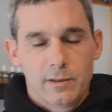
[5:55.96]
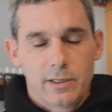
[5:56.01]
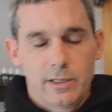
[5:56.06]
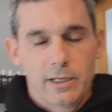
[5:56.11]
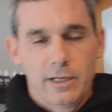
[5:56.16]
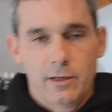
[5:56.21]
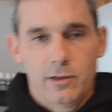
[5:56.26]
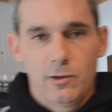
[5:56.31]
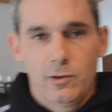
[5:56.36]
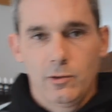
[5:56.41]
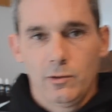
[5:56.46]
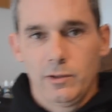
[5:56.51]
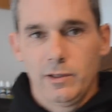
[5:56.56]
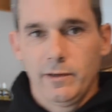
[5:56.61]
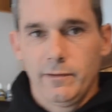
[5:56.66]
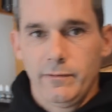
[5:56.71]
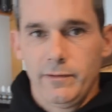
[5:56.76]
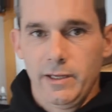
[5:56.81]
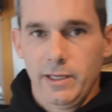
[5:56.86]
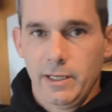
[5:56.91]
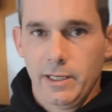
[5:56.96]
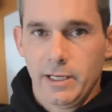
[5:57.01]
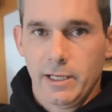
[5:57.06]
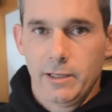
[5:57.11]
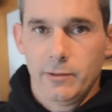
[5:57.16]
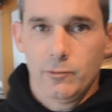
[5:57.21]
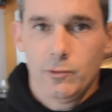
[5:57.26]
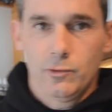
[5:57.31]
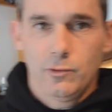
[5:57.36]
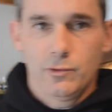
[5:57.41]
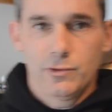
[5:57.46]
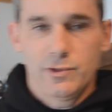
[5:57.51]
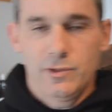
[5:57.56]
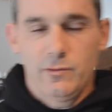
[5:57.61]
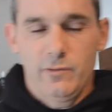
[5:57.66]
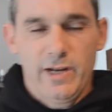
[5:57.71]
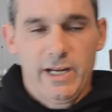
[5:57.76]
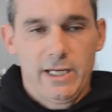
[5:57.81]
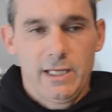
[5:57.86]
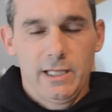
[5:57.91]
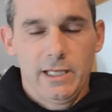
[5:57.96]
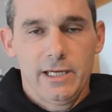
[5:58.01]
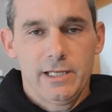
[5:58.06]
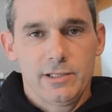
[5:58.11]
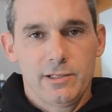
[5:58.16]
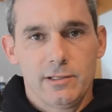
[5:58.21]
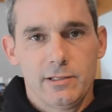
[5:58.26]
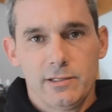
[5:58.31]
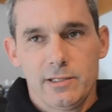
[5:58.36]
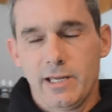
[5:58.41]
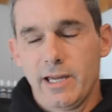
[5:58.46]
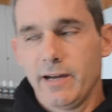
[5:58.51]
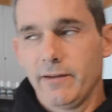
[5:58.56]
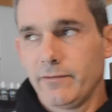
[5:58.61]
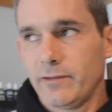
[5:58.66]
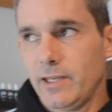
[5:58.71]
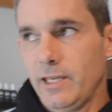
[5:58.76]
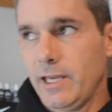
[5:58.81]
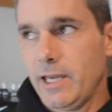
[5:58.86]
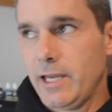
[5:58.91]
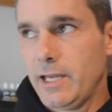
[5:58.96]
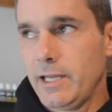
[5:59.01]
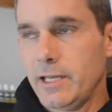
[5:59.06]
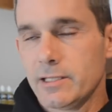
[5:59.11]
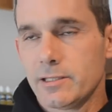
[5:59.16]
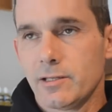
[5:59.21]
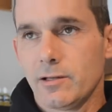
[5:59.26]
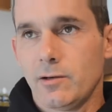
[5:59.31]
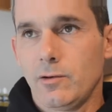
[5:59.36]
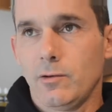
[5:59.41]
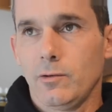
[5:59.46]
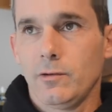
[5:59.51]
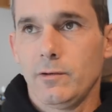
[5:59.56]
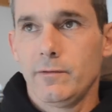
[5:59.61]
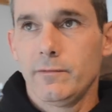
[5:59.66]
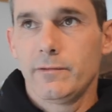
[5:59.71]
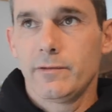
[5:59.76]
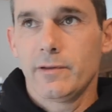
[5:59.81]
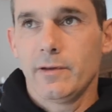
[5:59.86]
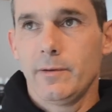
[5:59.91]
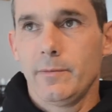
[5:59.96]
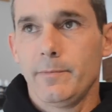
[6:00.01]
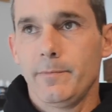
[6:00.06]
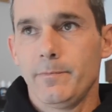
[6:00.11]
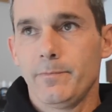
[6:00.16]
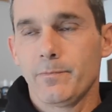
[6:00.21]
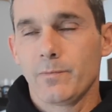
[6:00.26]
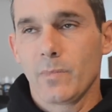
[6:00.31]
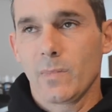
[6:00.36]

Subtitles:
get a hold of the rules and regulations, the FDA gets a hold of some